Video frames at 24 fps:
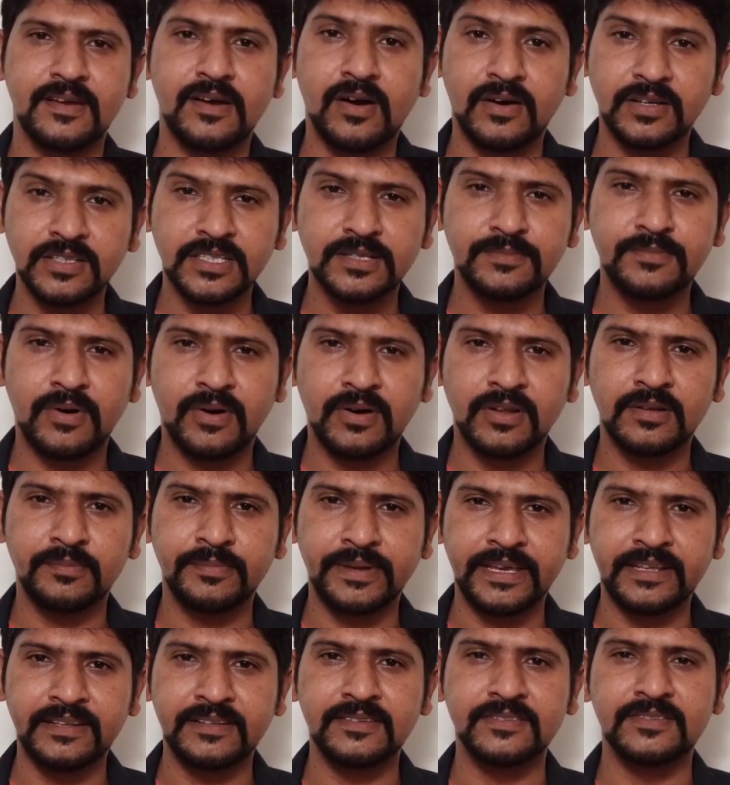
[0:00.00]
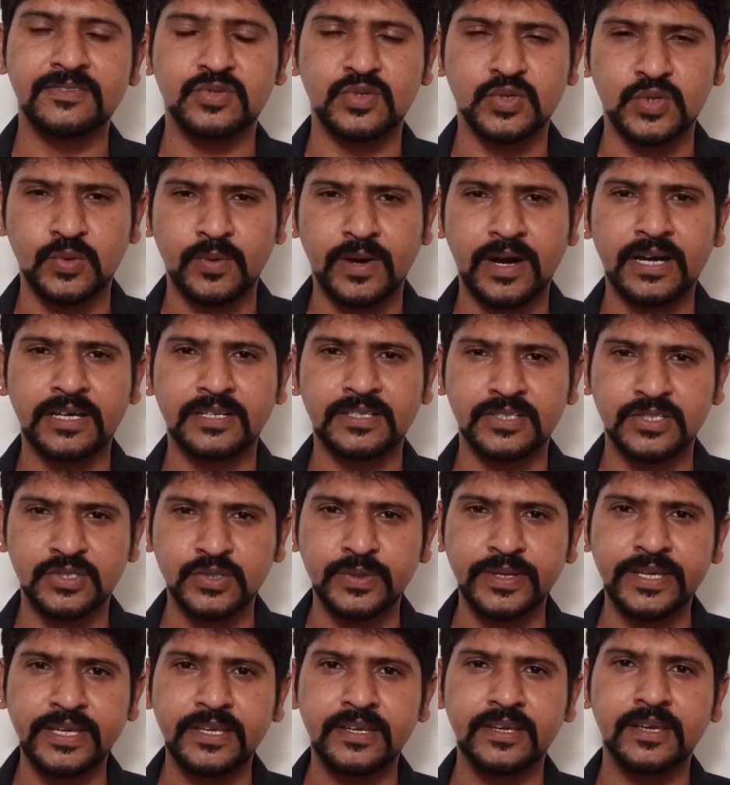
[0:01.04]
On the ball means you are
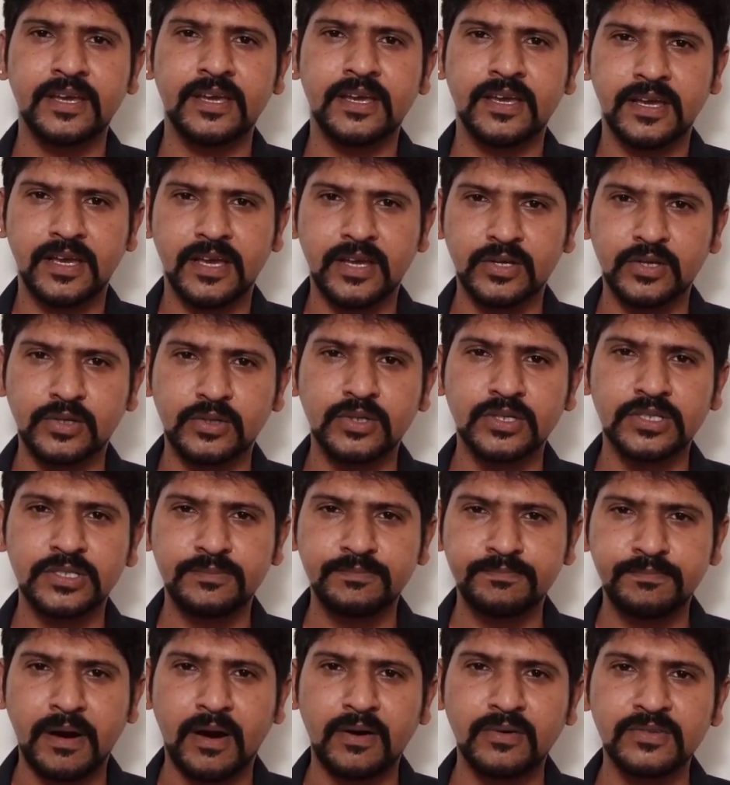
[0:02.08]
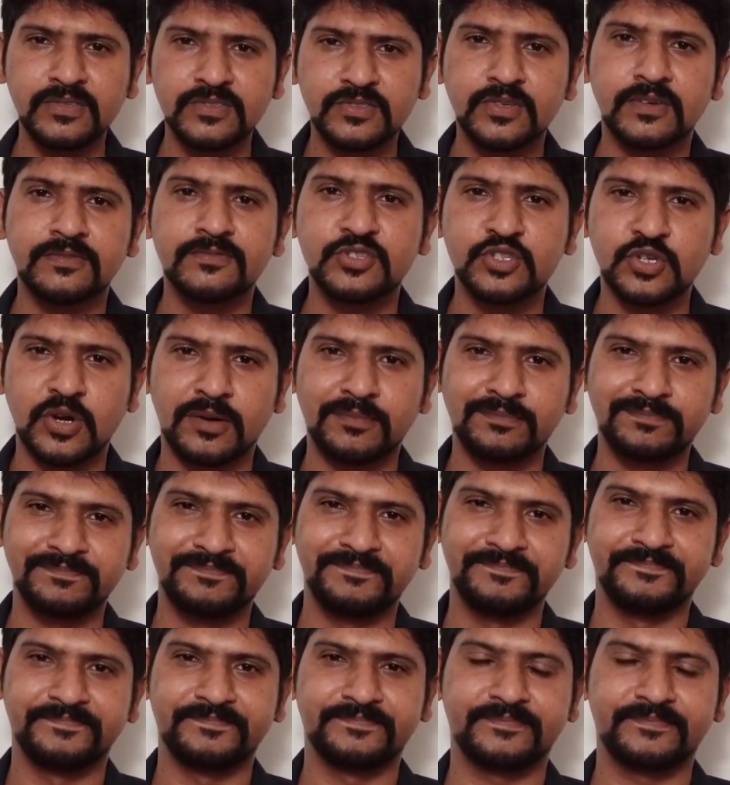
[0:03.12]
doing a good bounce of job.